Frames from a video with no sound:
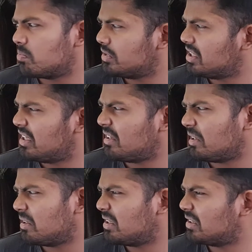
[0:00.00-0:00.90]

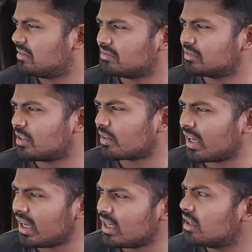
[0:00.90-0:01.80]

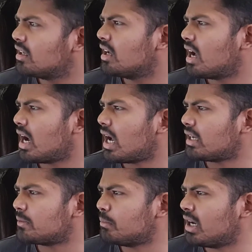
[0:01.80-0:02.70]
Okay.
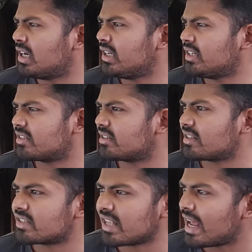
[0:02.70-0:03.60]
And Merlin is a
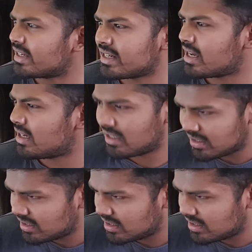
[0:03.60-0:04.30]
Santa.